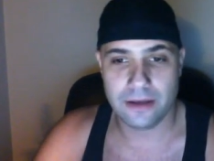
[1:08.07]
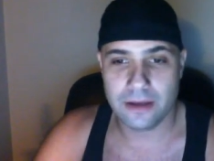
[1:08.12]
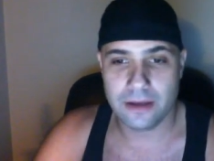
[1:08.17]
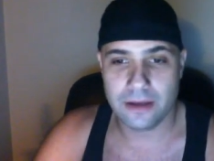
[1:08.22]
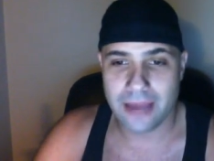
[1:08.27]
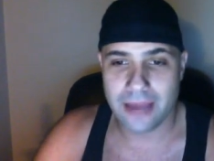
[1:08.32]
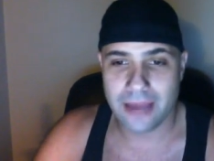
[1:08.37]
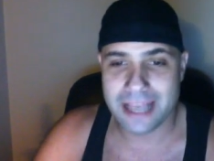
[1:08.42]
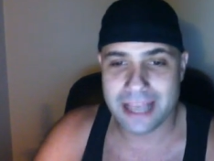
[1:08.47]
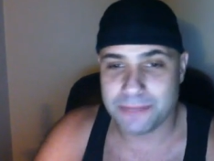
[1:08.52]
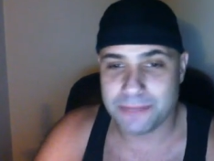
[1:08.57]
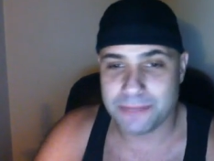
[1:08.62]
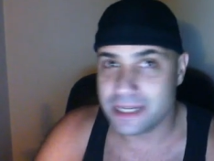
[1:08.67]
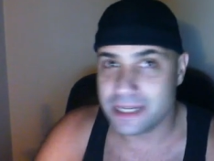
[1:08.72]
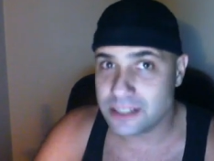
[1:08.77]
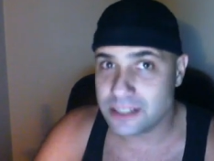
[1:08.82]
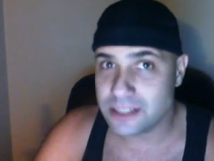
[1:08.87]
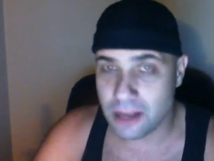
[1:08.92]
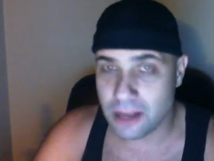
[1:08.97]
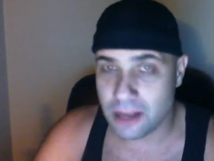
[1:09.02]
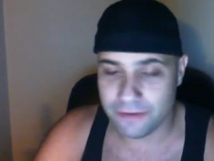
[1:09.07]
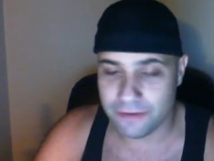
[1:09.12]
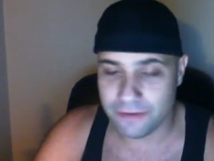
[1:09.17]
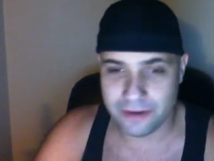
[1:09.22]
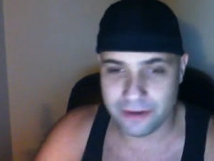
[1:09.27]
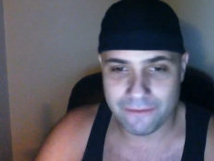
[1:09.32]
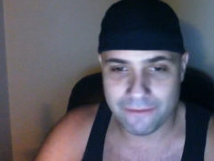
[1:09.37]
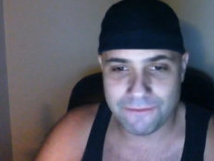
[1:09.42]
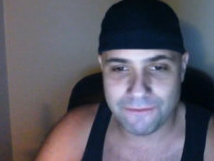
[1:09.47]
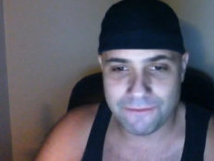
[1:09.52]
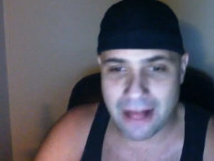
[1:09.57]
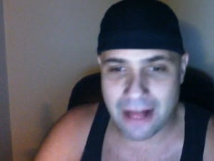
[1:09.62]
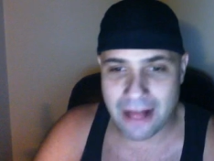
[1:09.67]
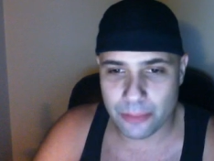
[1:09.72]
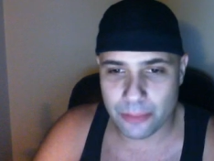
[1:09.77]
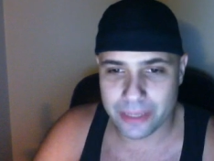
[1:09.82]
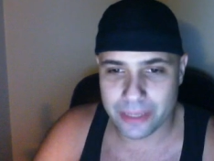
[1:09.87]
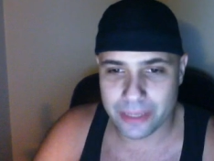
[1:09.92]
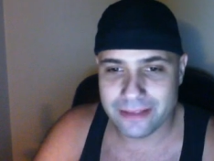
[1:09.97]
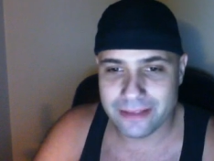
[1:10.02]
Has been discovered
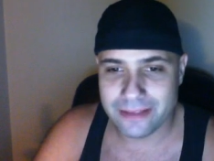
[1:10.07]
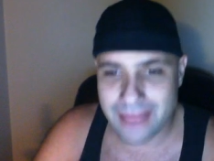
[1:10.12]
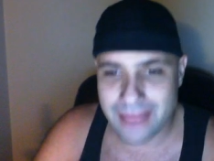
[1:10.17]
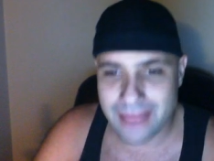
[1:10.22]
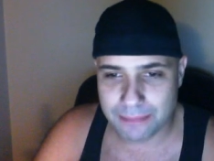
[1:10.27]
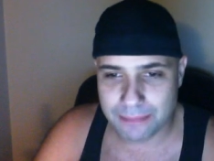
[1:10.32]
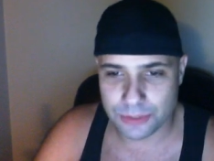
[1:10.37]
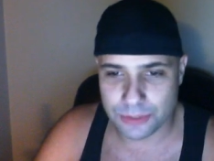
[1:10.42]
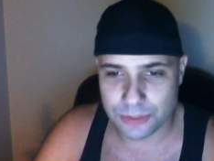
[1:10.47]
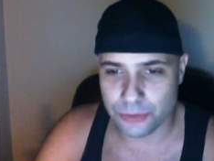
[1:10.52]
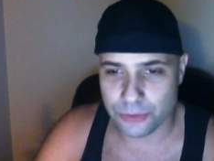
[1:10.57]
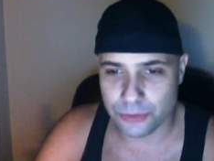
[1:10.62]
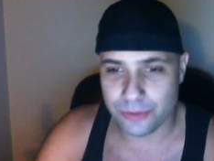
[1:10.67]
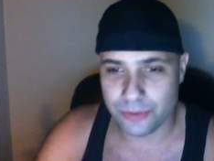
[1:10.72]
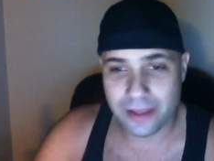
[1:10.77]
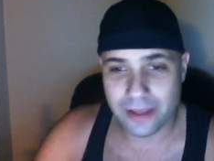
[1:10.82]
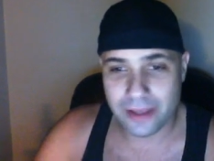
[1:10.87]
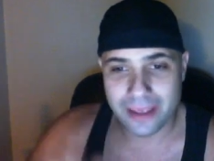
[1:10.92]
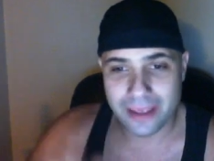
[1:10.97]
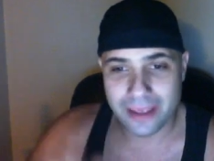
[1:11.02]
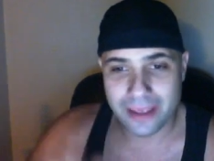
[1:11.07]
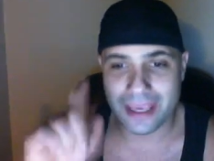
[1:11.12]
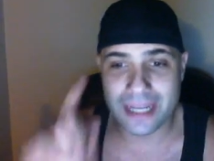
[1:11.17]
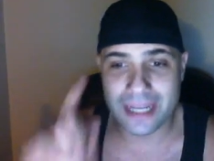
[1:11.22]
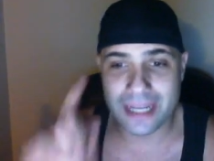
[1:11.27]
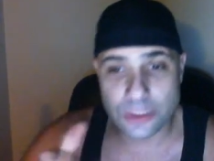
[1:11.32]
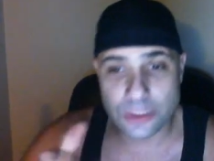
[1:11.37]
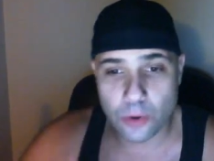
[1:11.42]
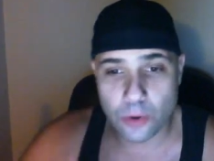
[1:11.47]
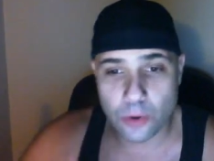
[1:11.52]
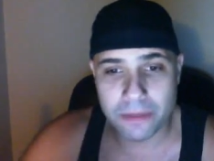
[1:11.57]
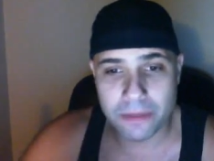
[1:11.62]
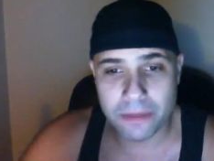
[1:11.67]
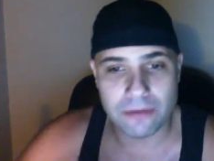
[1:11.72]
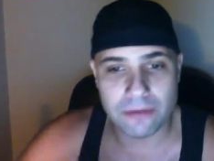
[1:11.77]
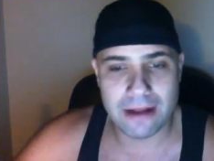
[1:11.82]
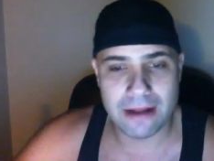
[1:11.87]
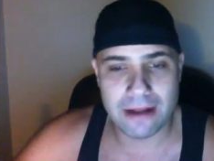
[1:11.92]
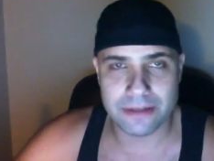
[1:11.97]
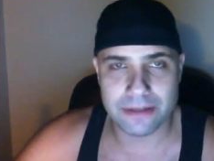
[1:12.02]
following Neptune in its orbit
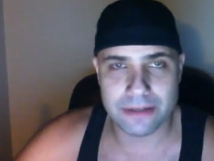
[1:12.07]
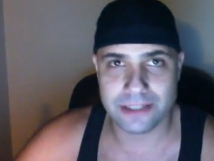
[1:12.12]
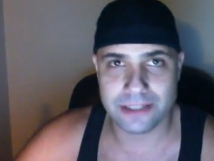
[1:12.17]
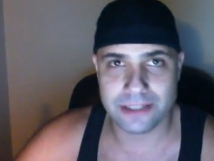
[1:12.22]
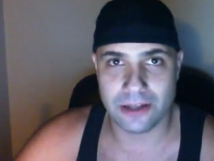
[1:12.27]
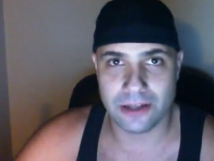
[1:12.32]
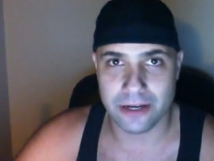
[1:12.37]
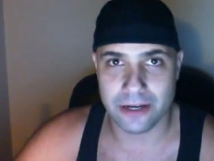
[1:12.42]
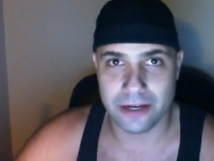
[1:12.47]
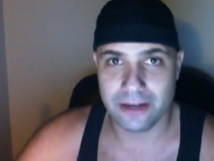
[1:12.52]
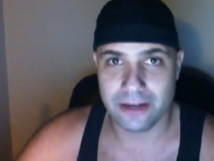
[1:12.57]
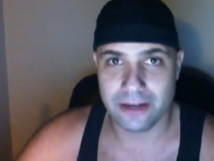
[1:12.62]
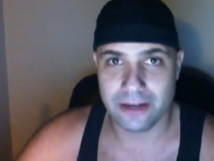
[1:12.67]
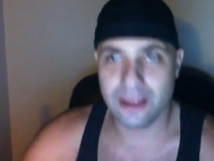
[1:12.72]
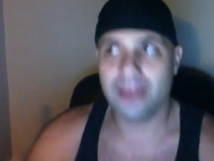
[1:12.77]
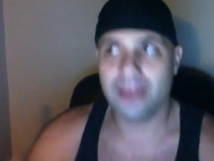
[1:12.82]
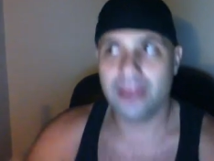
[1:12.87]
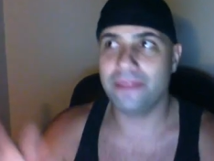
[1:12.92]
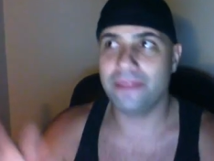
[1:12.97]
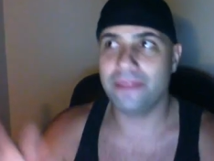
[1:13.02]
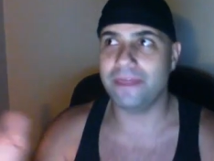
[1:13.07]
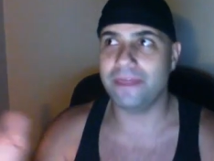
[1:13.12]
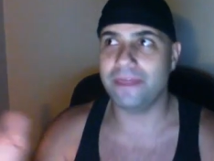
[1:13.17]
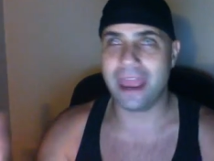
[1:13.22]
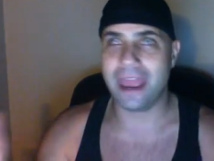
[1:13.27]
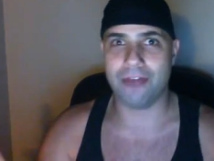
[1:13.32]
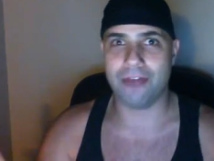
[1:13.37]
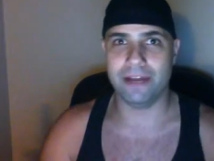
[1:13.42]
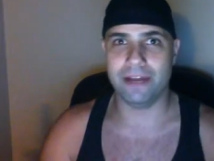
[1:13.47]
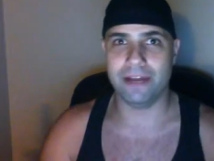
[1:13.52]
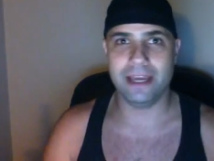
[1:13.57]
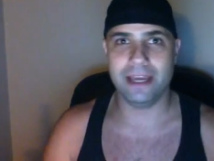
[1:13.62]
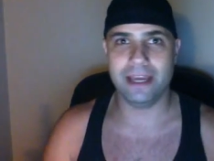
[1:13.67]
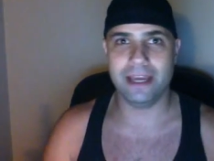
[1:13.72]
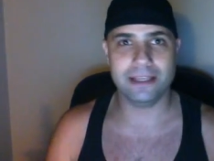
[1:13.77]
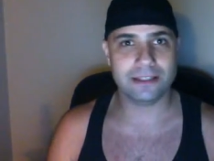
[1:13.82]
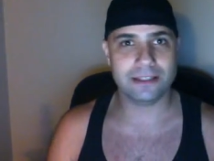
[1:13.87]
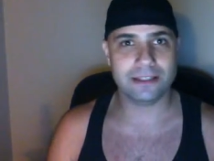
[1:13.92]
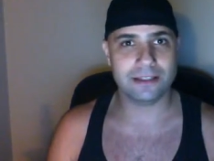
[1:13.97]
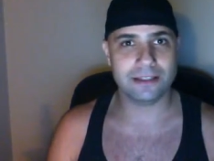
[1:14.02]
around the sun. There it
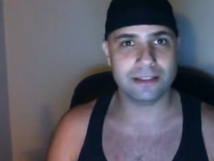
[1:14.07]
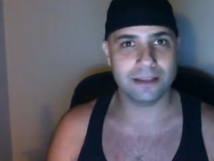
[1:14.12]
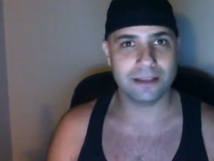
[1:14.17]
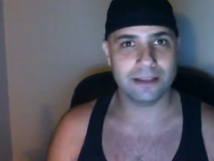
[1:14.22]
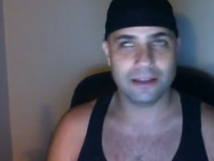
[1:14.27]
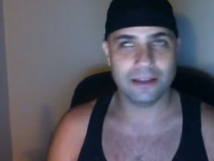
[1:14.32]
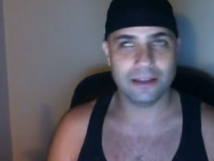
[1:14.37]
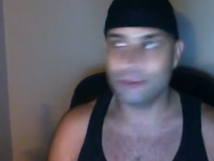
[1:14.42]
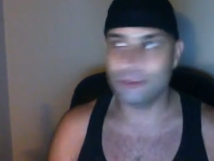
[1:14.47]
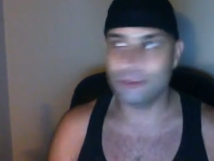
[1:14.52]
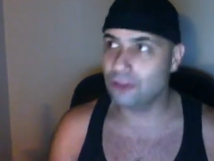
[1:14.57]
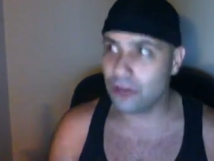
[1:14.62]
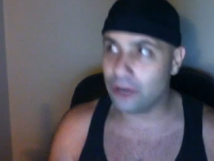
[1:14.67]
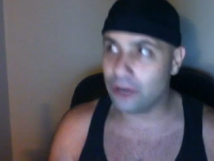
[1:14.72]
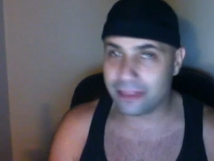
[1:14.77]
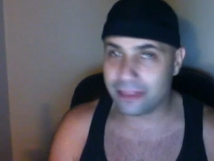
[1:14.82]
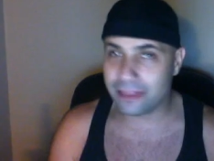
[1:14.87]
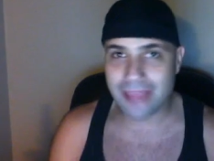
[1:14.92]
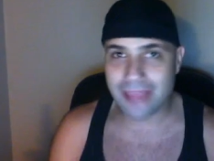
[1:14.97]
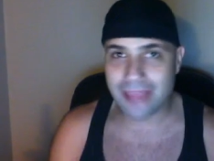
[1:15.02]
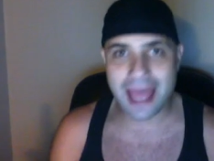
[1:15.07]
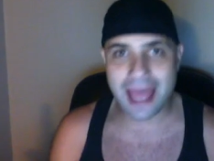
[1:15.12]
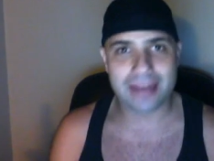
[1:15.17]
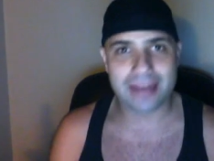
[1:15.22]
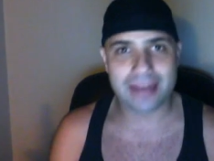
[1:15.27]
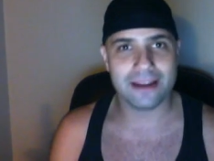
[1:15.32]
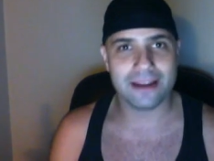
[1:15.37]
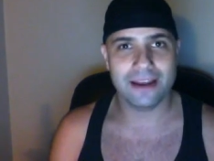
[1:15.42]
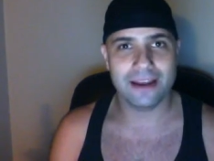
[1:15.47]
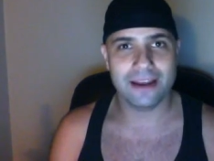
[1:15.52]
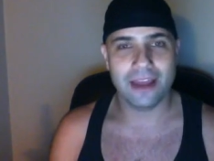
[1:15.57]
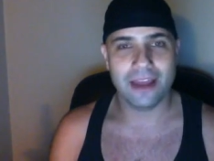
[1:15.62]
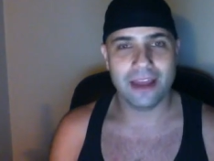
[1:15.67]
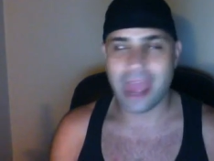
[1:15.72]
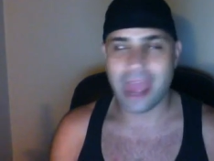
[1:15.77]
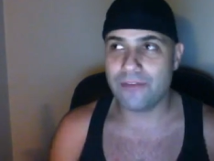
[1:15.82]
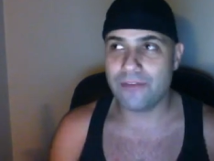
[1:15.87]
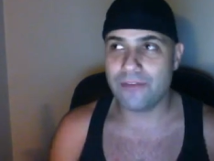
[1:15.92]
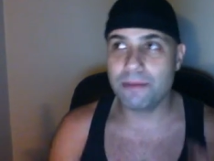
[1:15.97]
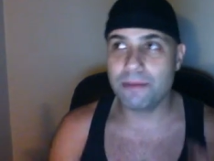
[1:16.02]
is. Look at that.
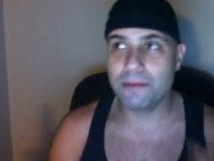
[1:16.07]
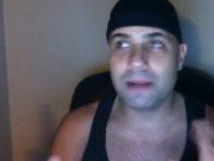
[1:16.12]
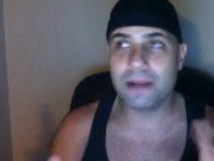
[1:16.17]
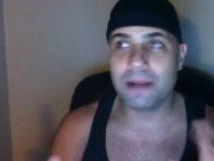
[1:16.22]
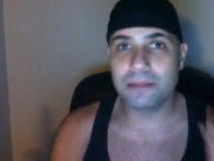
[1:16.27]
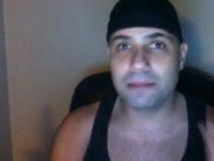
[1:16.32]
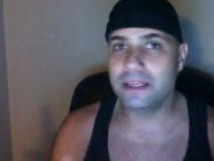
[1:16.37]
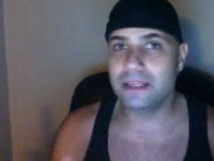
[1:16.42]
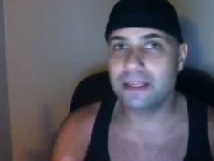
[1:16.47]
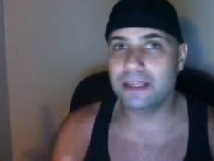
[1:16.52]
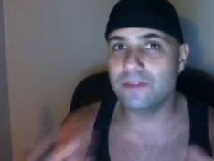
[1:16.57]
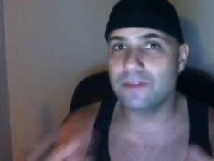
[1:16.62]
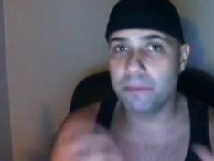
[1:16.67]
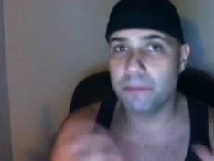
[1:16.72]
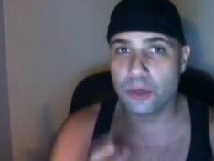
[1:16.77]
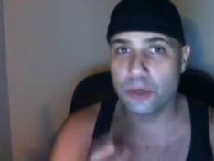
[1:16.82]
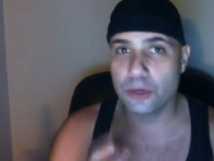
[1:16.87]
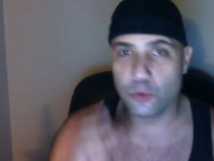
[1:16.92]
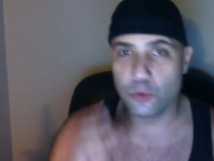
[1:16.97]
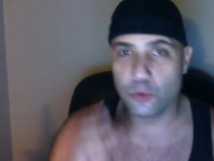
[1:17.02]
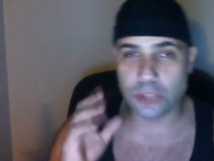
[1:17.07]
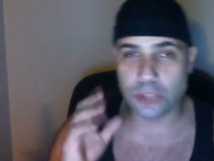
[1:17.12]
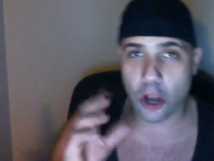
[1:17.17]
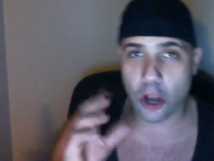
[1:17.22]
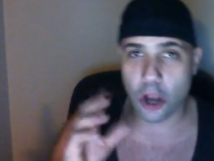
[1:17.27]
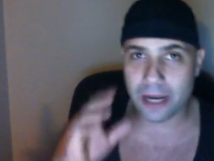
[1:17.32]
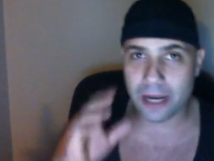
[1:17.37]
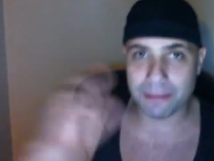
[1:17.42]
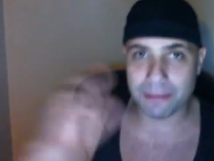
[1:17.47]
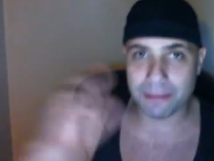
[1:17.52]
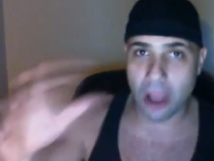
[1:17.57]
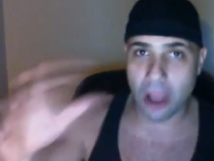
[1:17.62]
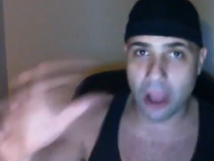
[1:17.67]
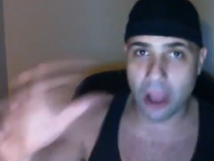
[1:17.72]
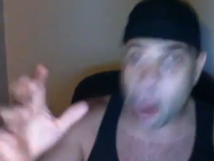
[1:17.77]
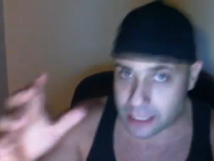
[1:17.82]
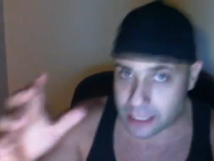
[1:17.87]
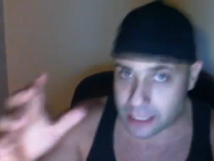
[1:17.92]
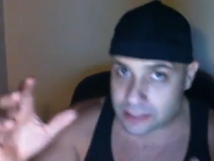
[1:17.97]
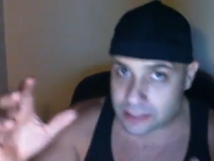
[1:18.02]
Everybody believed Nibiru was hiding
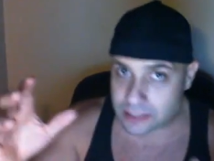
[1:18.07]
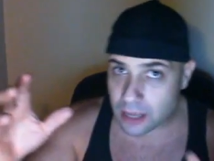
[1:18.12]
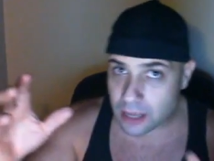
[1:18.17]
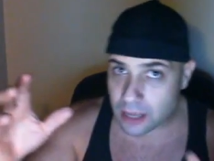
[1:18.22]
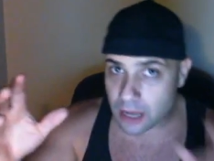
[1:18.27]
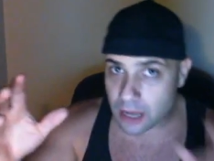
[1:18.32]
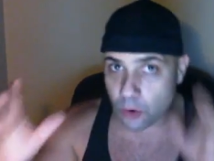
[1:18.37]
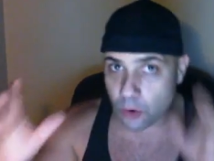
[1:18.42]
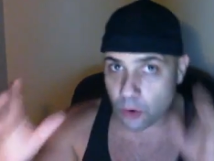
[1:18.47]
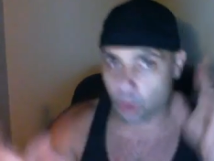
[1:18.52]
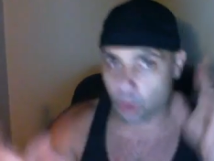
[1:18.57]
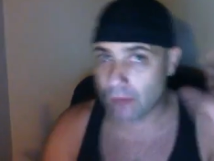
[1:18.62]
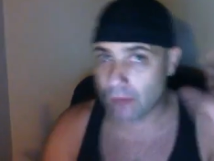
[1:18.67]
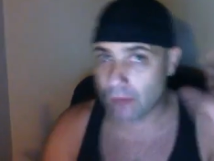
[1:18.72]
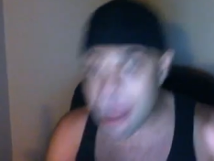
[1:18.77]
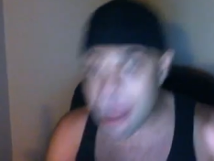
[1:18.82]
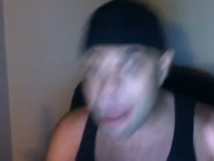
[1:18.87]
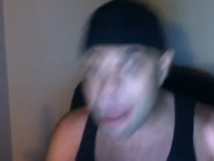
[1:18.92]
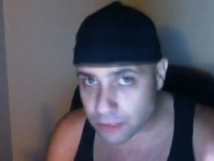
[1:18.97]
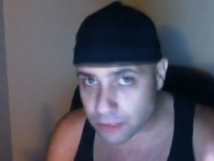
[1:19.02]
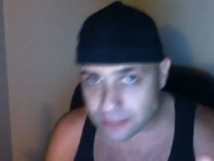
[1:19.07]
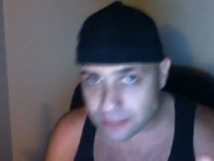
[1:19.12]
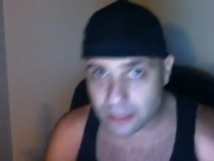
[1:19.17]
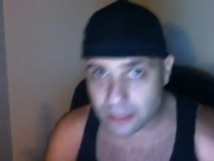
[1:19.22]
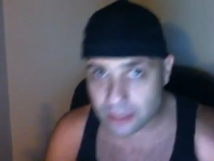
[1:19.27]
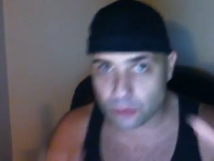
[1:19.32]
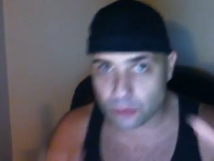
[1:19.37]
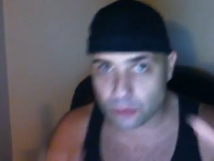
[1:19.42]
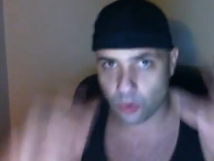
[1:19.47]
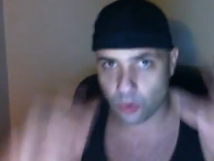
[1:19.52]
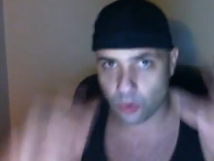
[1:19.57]
behind the sun or around the sun or